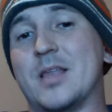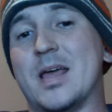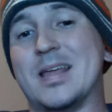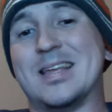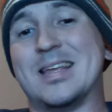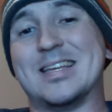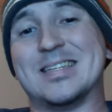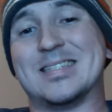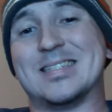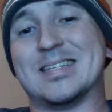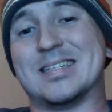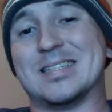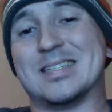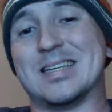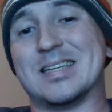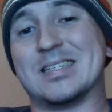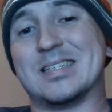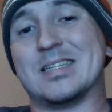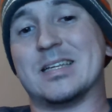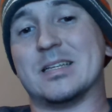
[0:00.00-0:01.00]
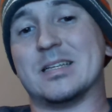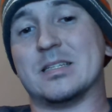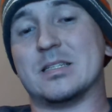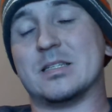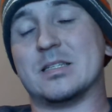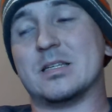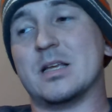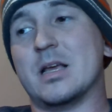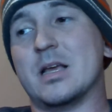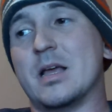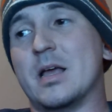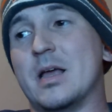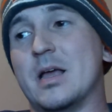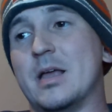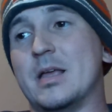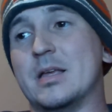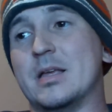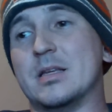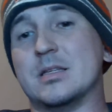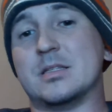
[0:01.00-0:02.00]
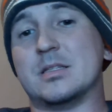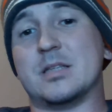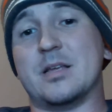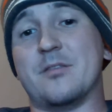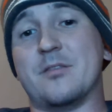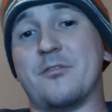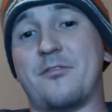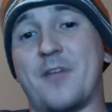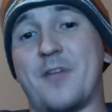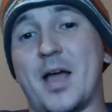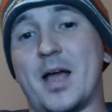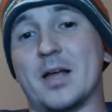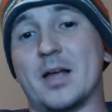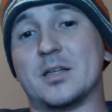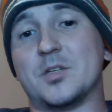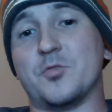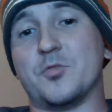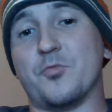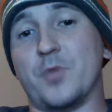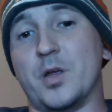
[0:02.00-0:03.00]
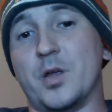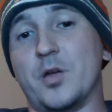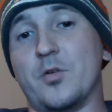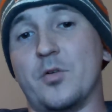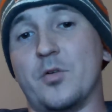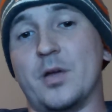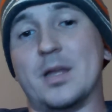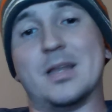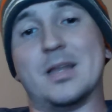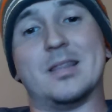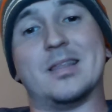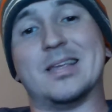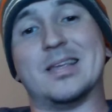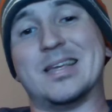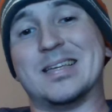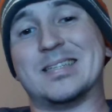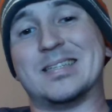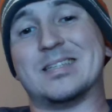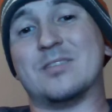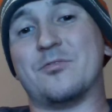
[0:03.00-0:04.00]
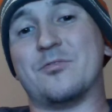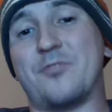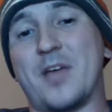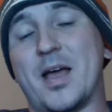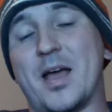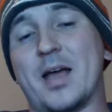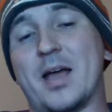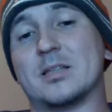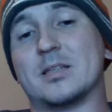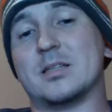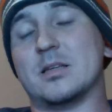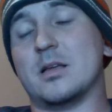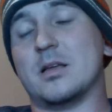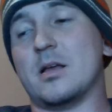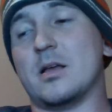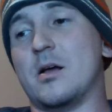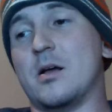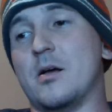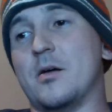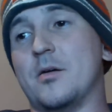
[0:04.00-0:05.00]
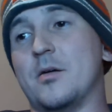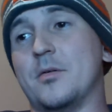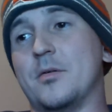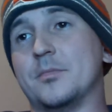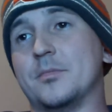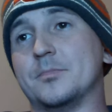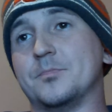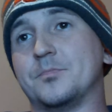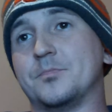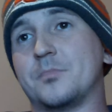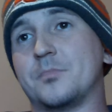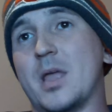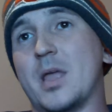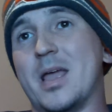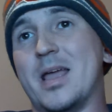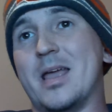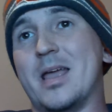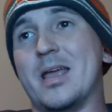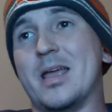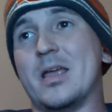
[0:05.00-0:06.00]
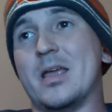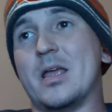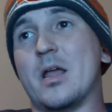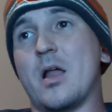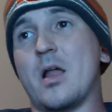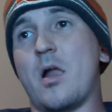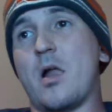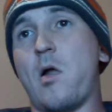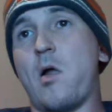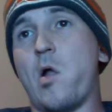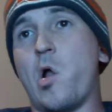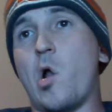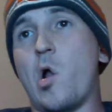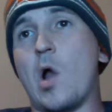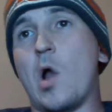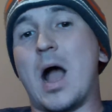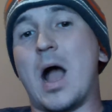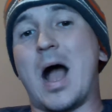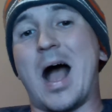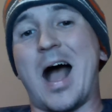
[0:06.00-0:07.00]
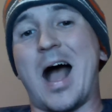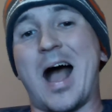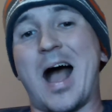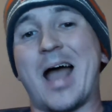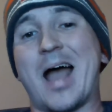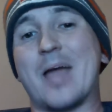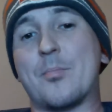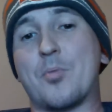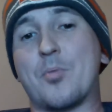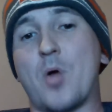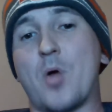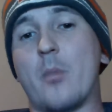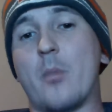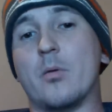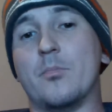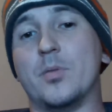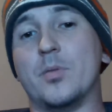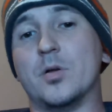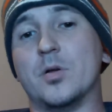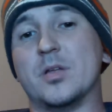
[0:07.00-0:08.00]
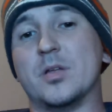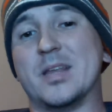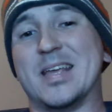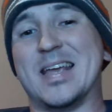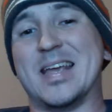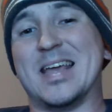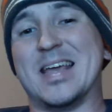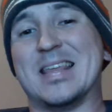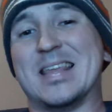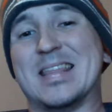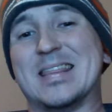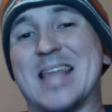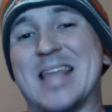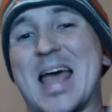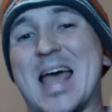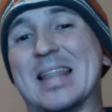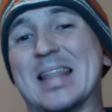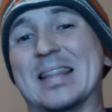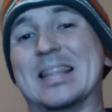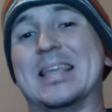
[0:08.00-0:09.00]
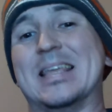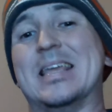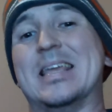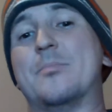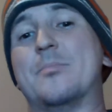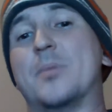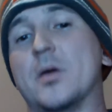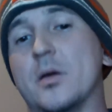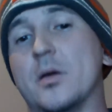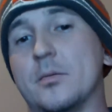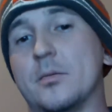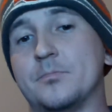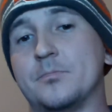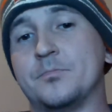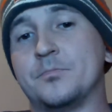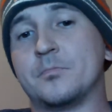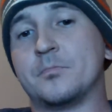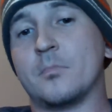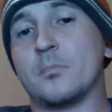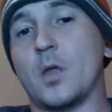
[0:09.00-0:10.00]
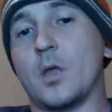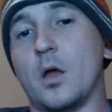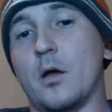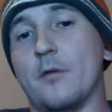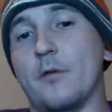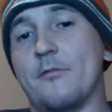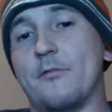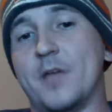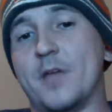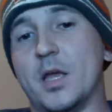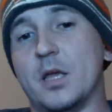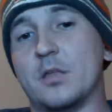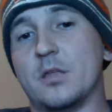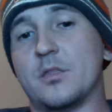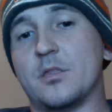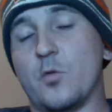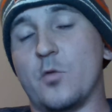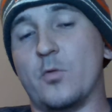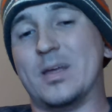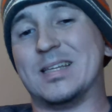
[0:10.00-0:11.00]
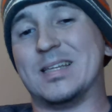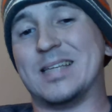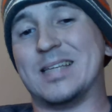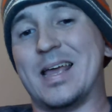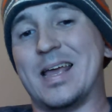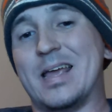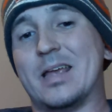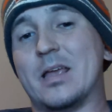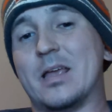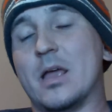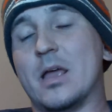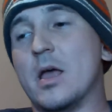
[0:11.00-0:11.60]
His existence is in fact real and is in fact a high probability, and in that leap of faith that we take